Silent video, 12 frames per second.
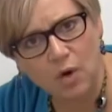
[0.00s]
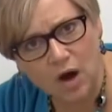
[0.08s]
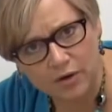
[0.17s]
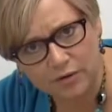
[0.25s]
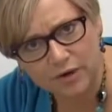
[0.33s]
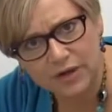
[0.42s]

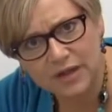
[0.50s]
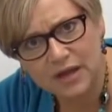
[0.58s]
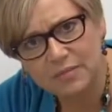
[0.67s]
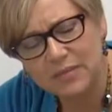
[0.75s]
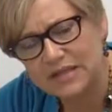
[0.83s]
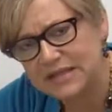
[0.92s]
water in
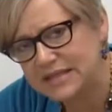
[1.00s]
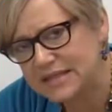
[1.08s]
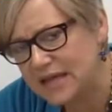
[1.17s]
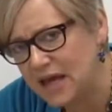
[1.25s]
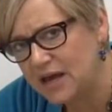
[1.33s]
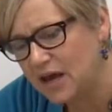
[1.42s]
them
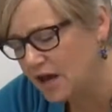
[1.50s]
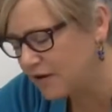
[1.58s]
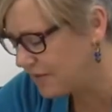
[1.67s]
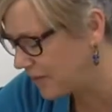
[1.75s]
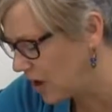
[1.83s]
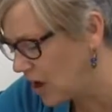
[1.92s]
instead
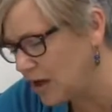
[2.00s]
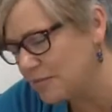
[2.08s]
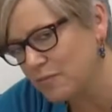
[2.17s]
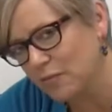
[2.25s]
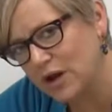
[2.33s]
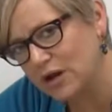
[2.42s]

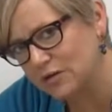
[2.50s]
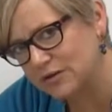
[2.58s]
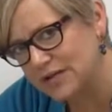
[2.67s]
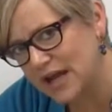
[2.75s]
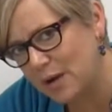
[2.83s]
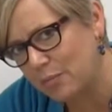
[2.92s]
of regular
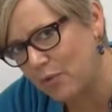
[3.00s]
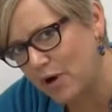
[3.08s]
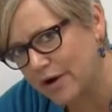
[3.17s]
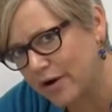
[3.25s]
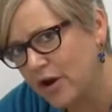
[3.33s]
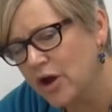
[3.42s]
tap
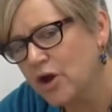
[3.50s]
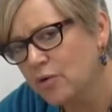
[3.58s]
water,